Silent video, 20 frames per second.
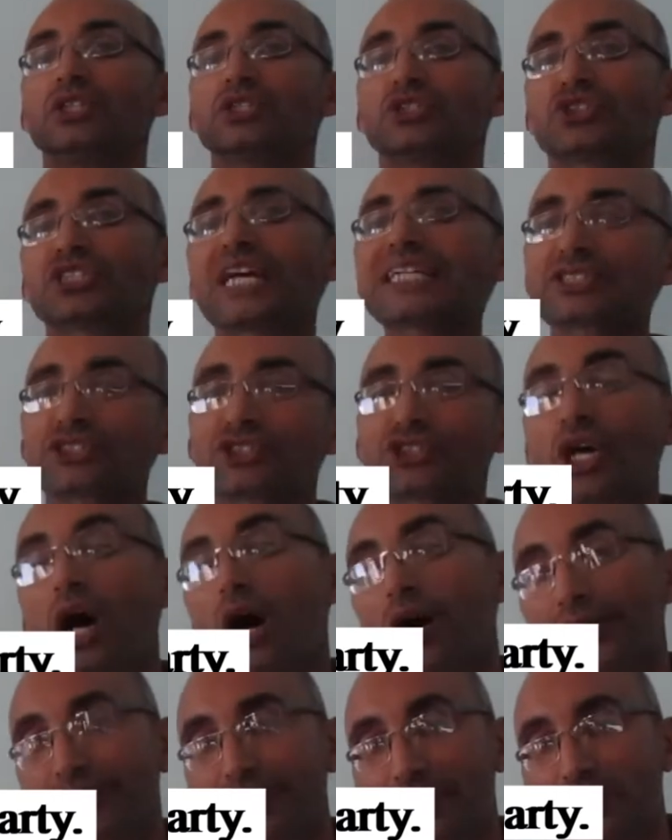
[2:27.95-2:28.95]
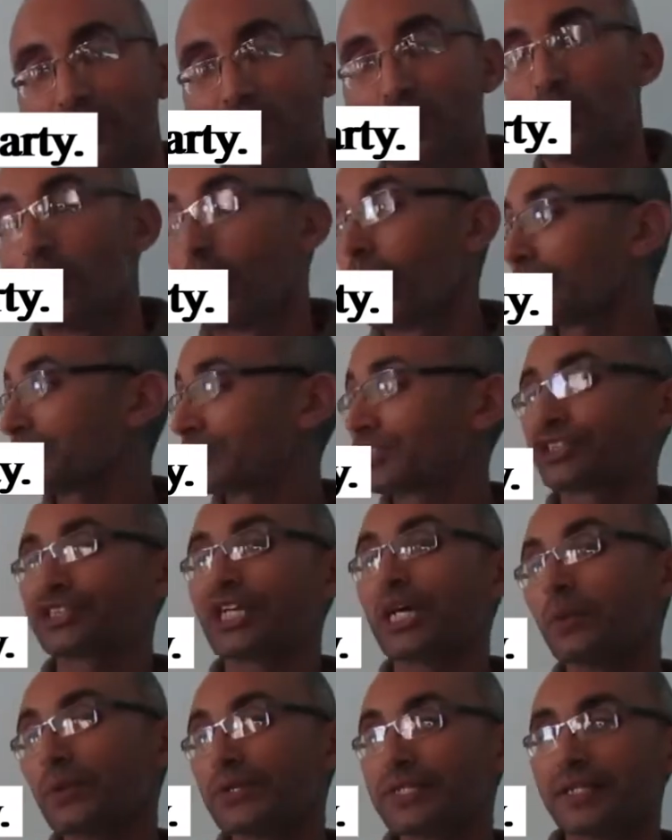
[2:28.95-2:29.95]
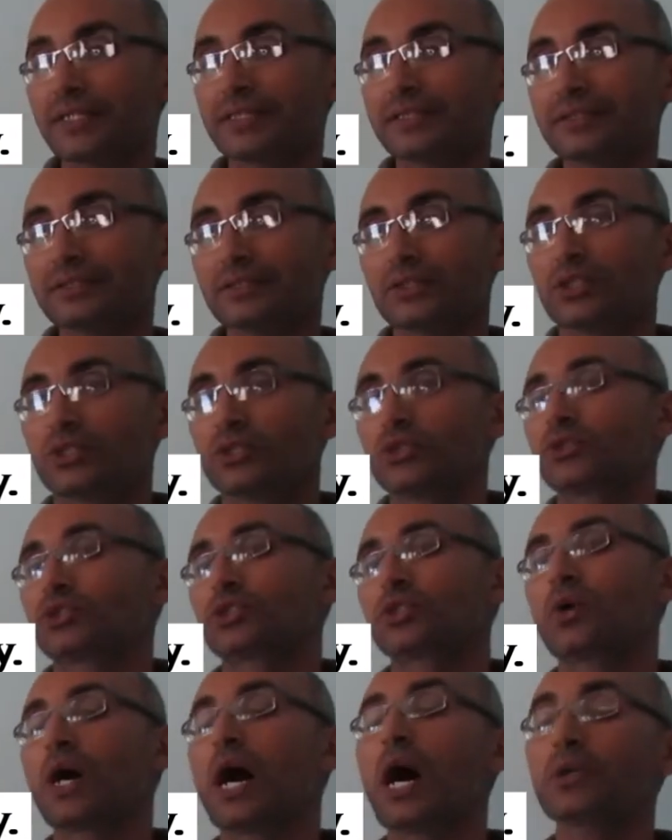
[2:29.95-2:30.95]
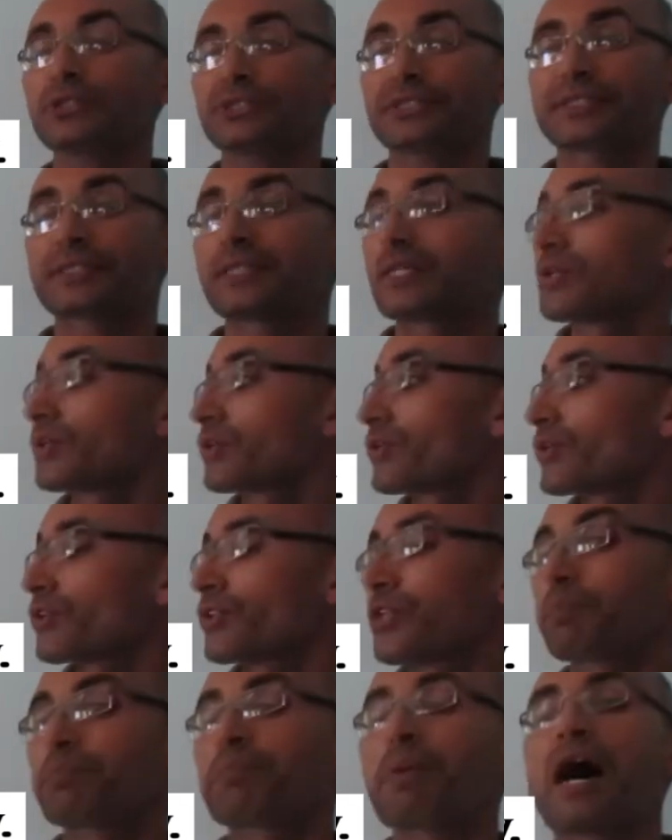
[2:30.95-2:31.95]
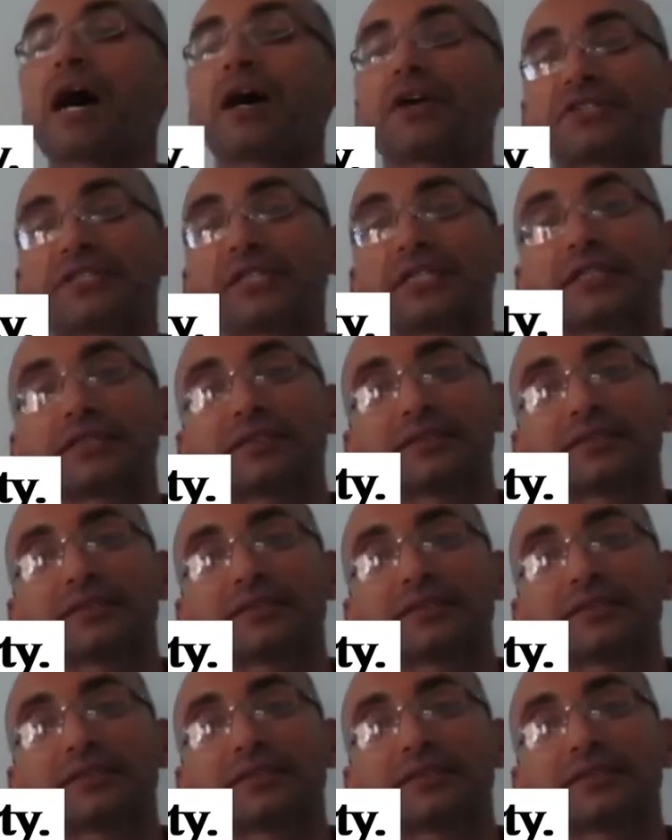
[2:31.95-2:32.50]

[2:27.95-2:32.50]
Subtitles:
just John was chosen to host the party.